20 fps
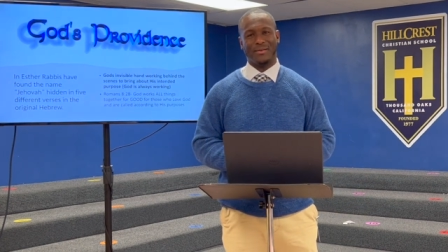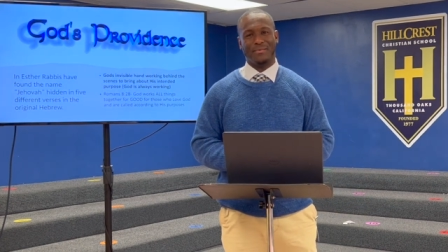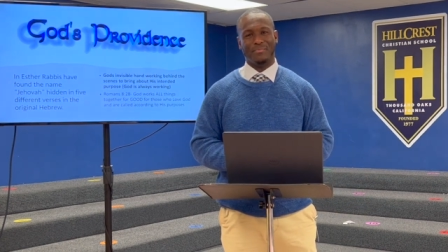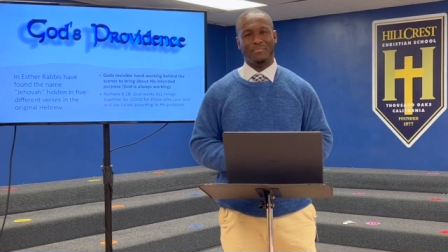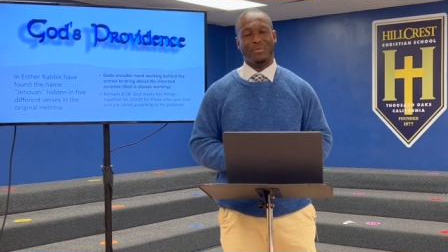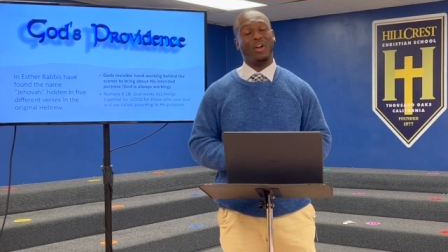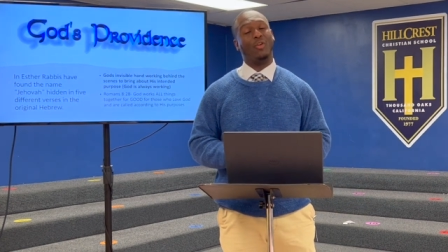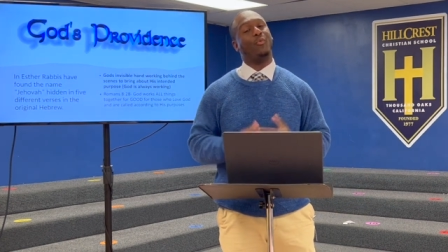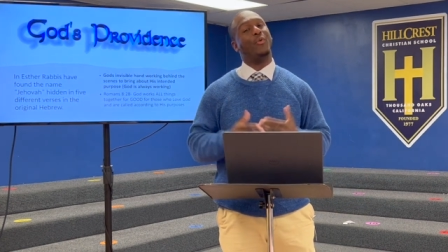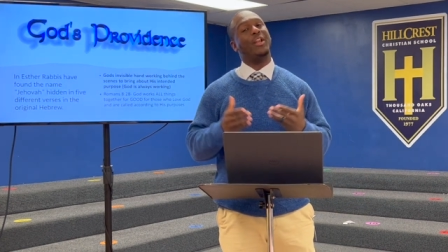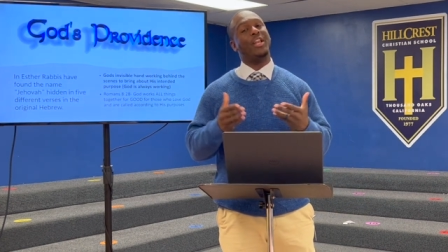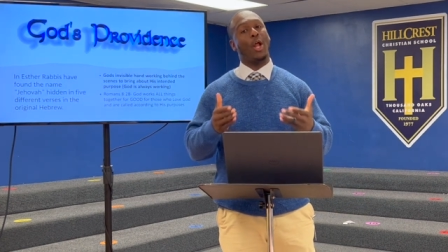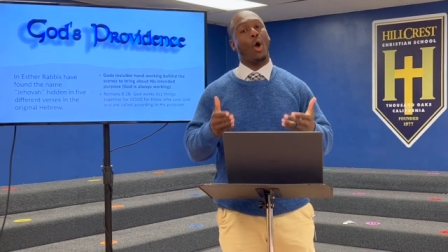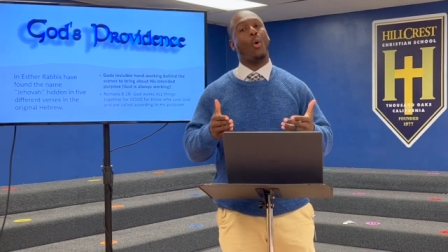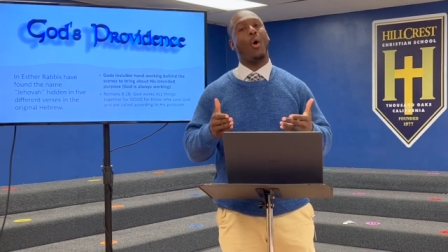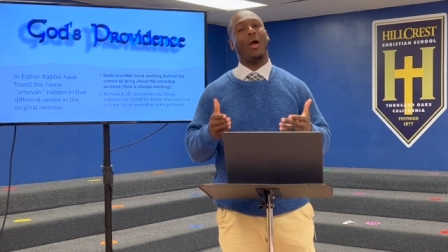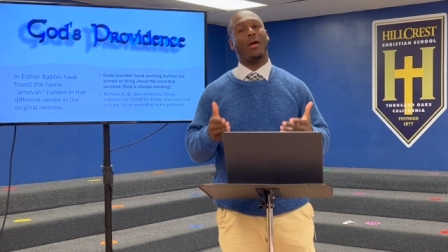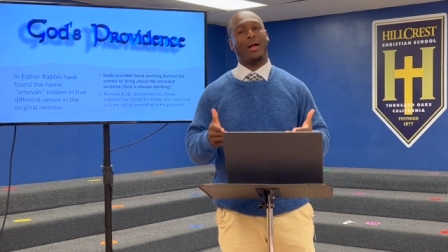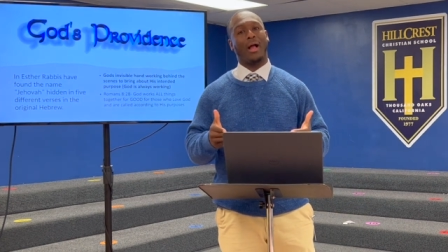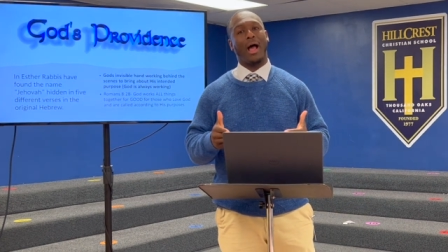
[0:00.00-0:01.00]
But if we know
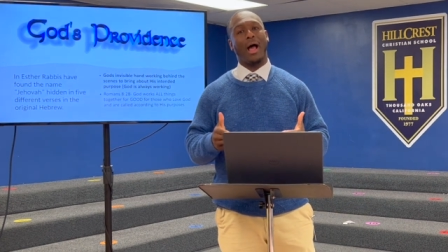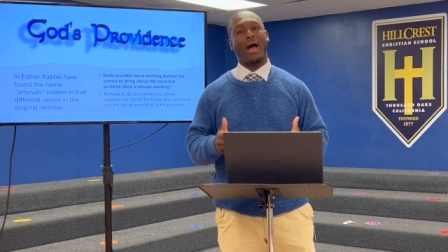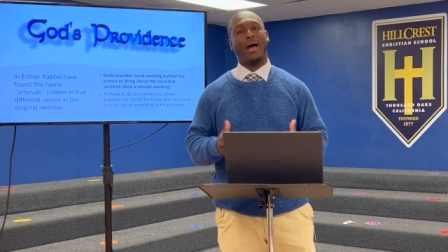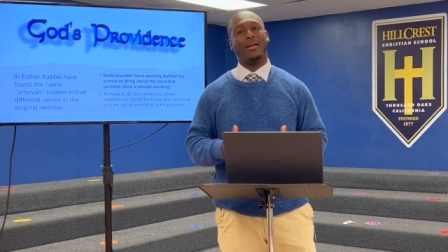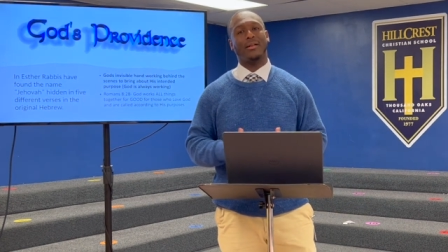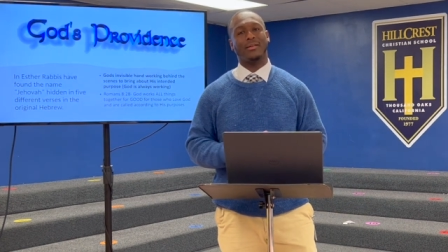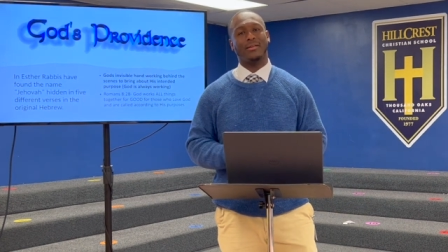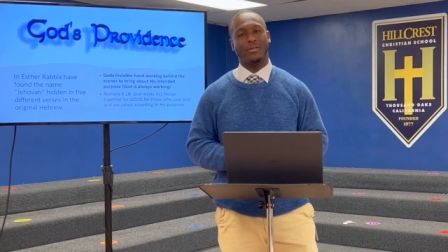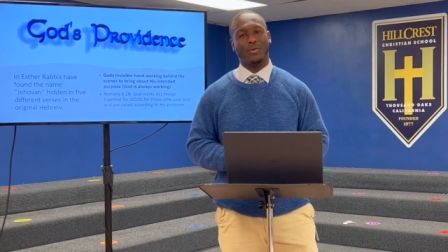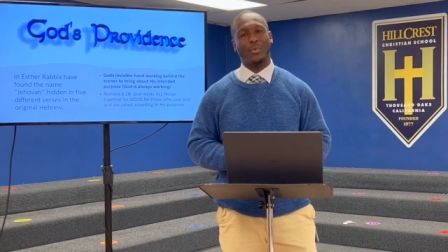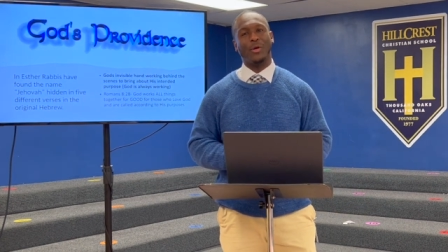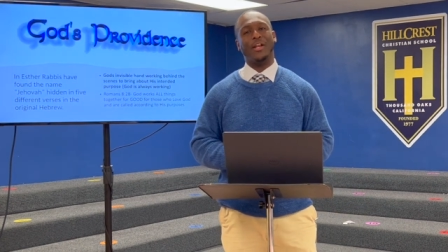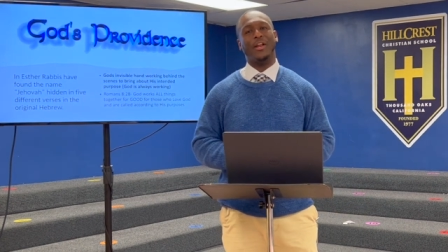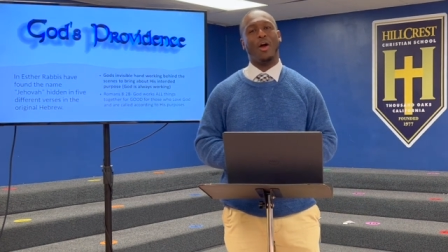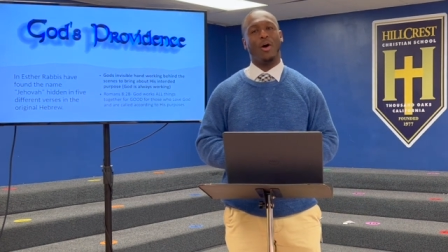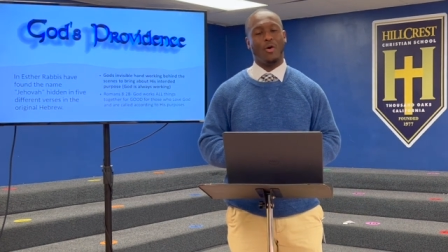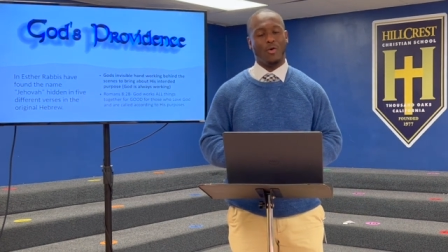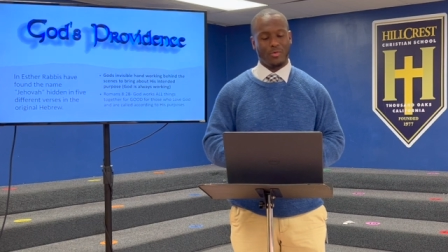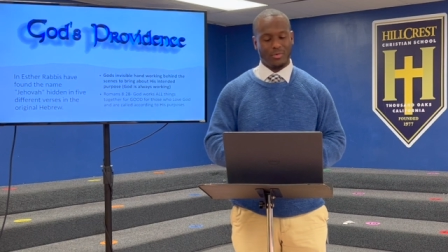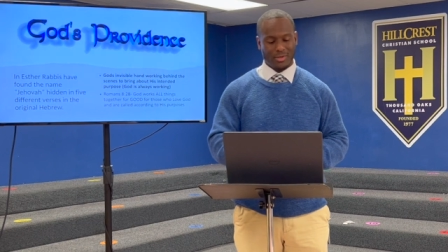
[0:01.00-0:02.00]
our God, we
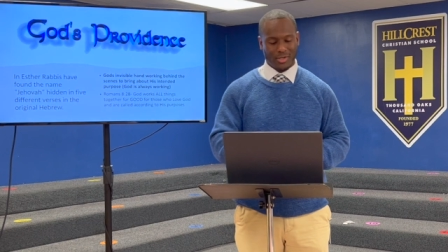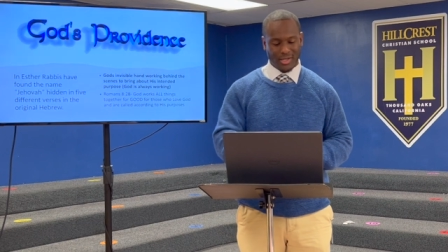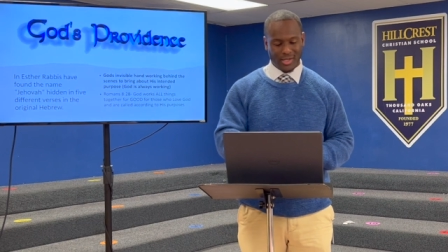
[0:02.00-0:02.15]
know